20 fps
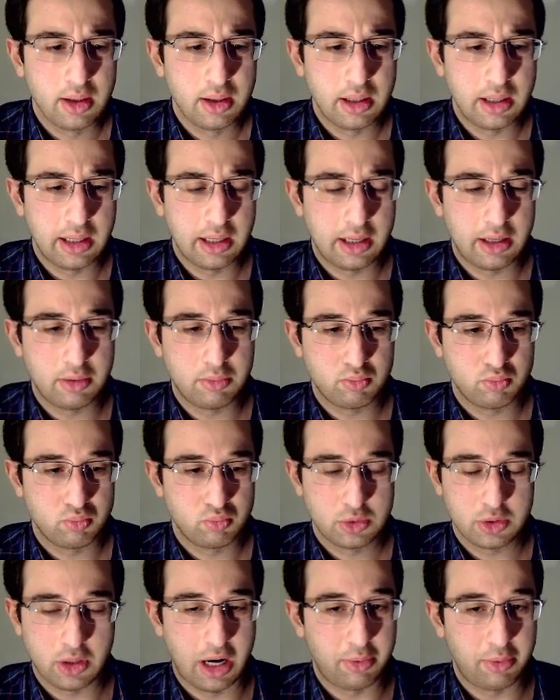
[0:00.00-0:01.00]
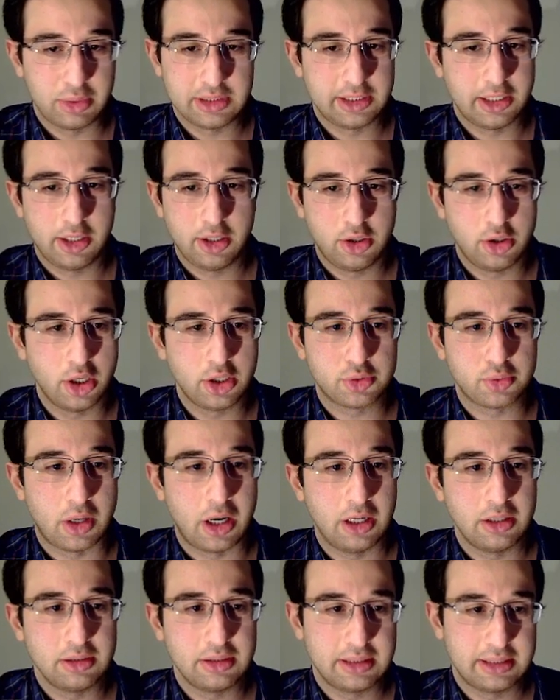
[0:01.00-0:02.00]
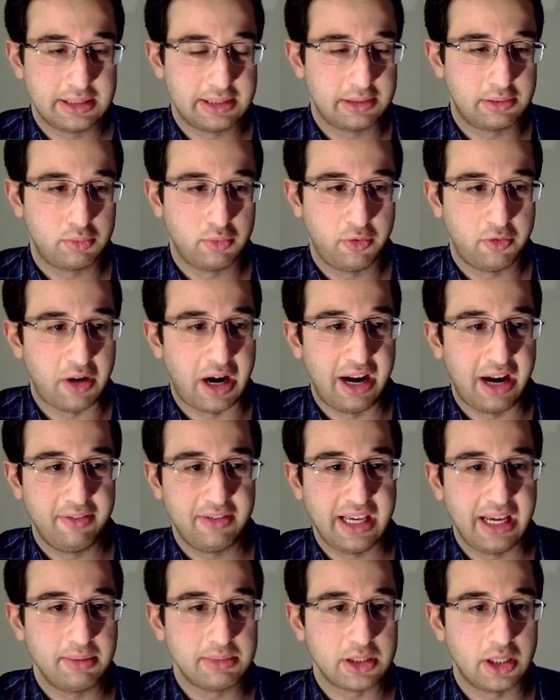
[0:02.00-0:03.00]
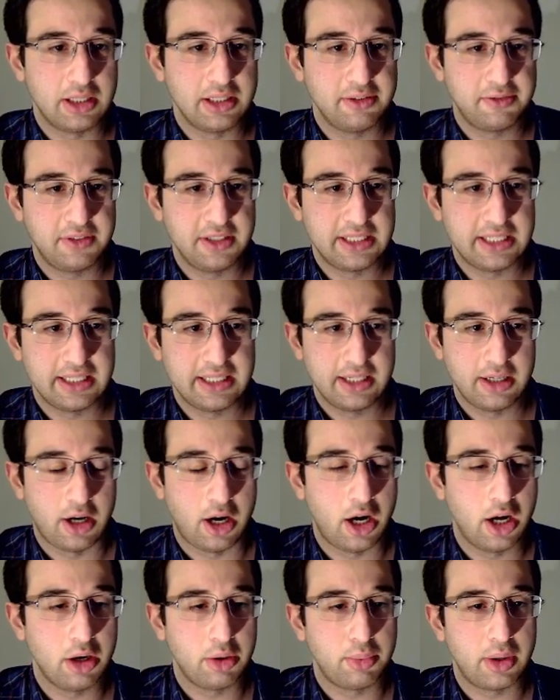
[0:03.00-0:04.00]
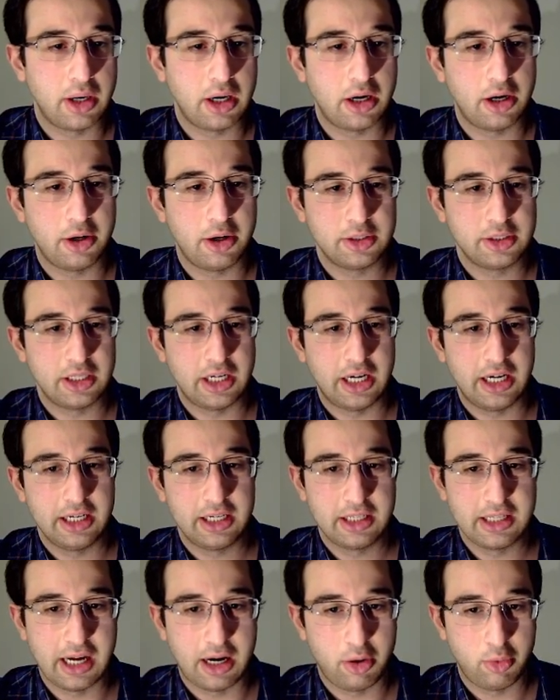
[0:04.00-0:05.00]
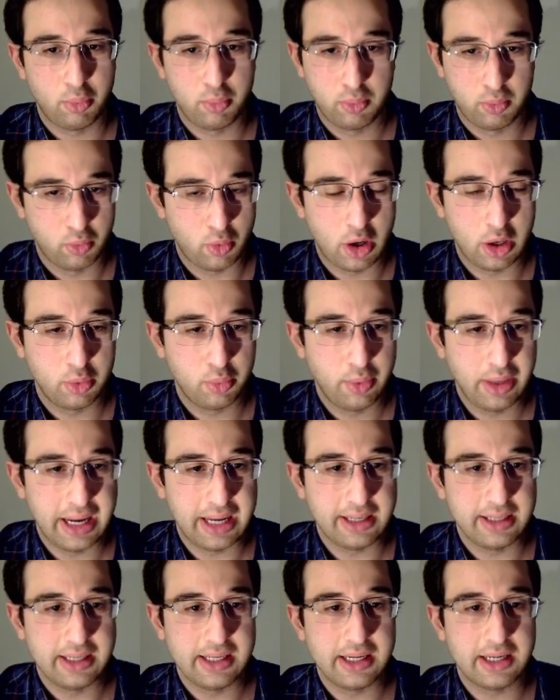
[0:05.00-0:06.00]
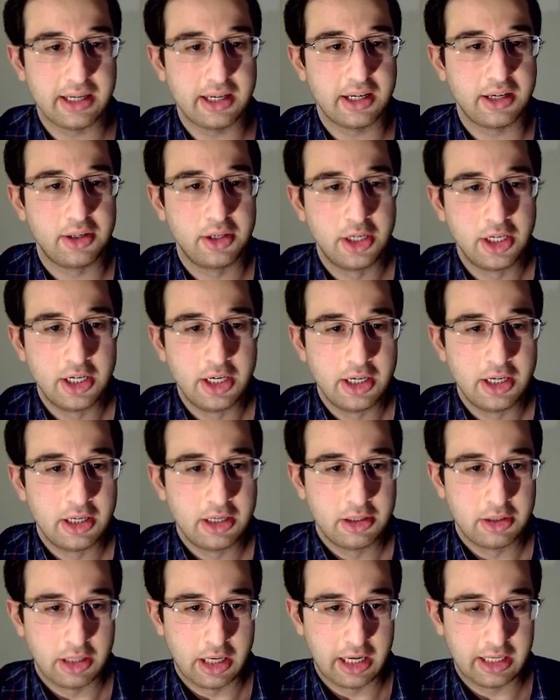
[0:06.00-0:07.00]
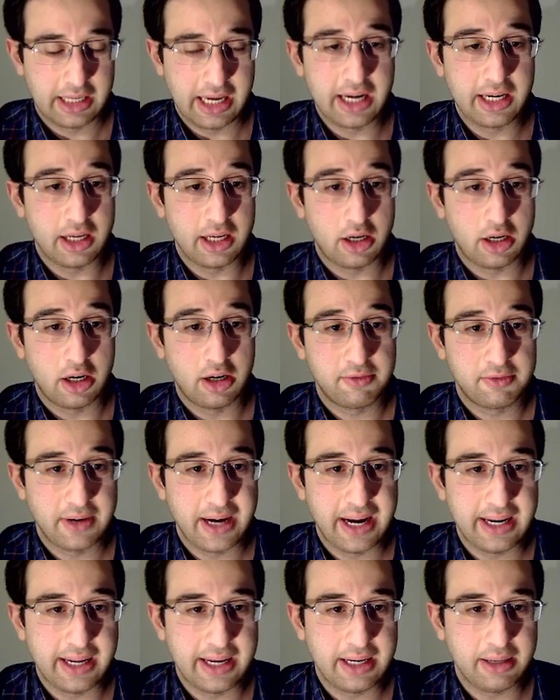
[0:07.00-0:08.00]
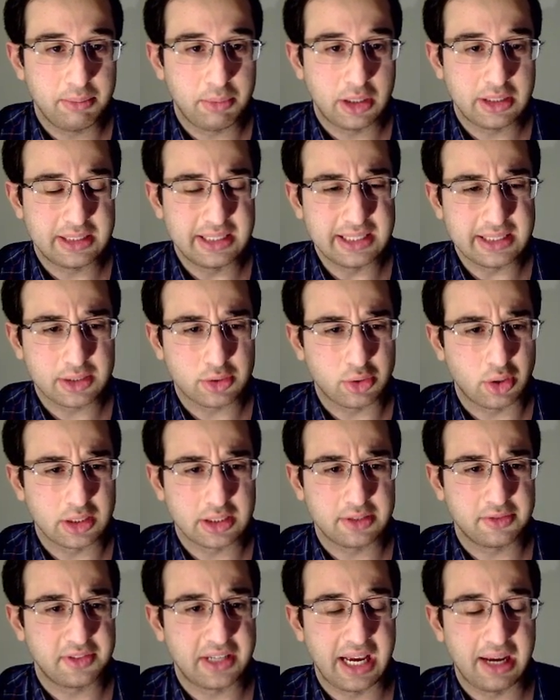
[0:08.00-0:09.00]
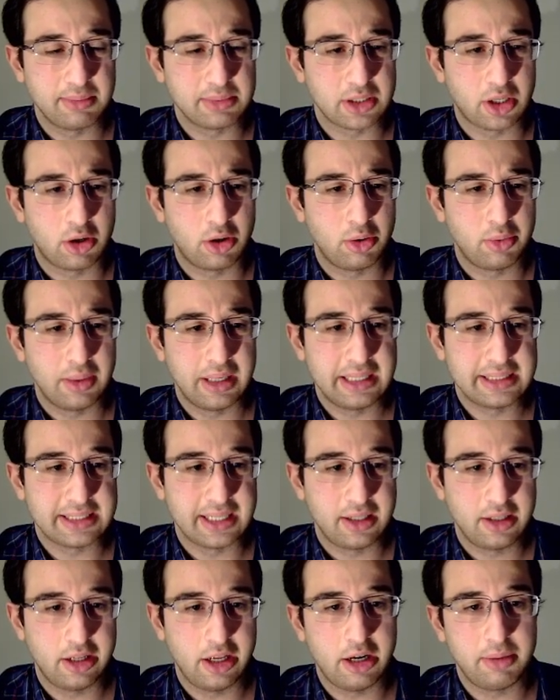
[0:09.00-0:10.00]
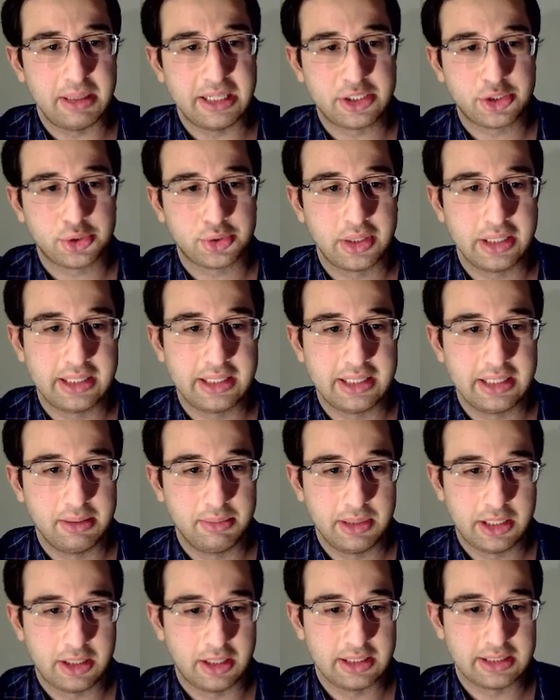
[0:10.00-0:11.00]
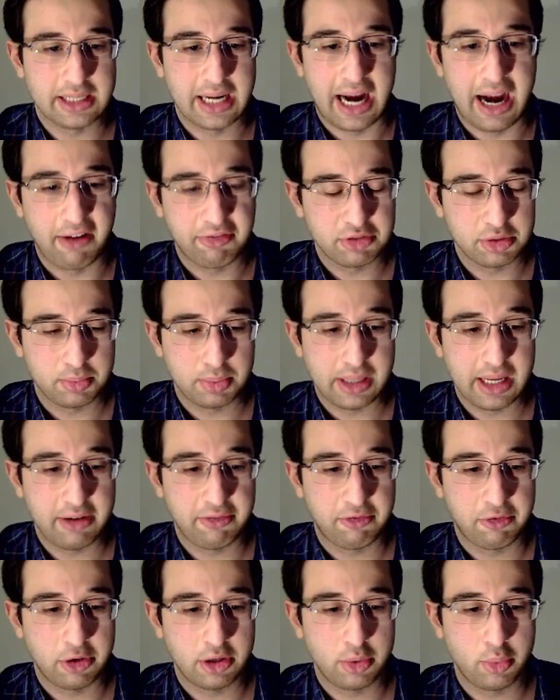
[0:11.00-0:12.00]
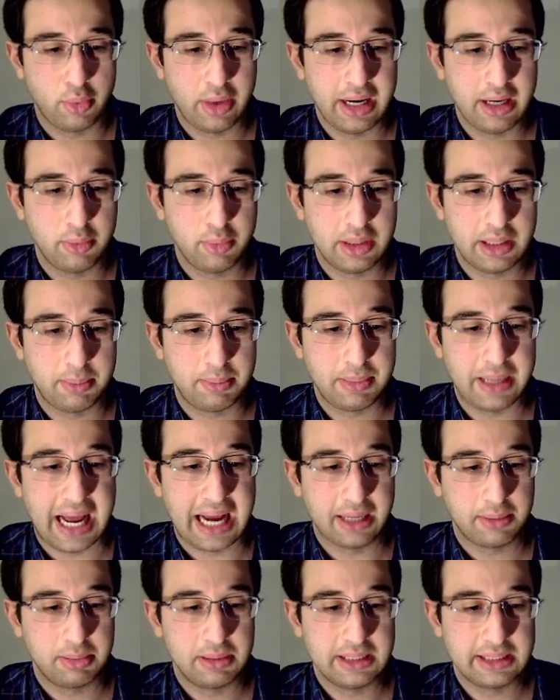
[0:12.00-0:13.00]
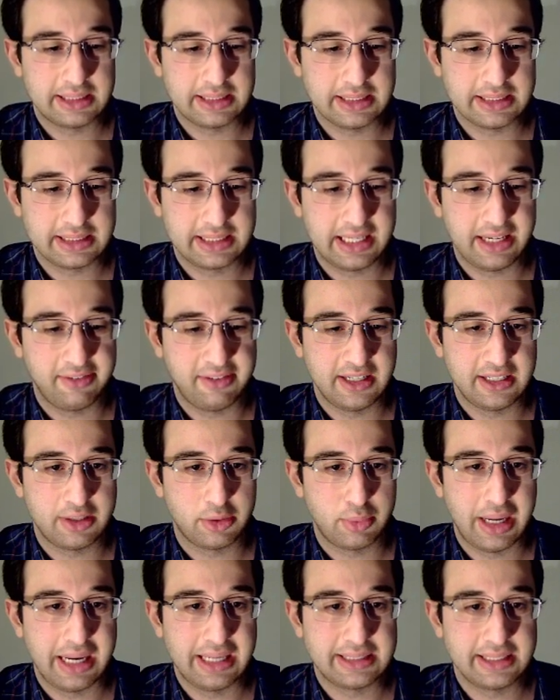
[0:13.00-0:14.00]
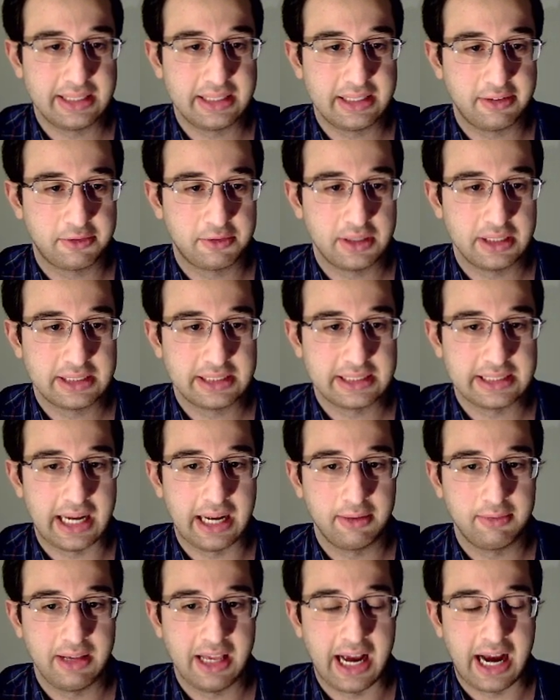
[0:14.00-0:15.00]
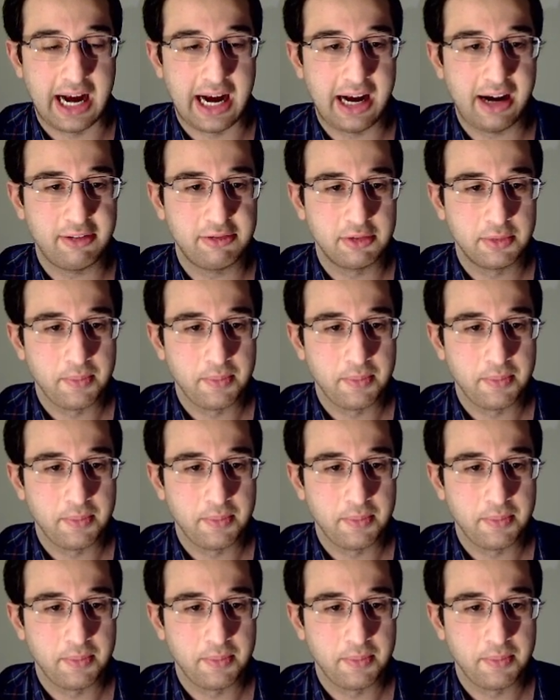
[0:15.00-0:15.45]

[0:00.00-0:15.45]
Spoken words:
so I was in a good run, 5 games undefeated in Ottawa, and like now 1 win here, gaining a lot of rating. But these sorts of games are always a little bit tricky because I have to play for the win with the black pieces given the rating difference that we have.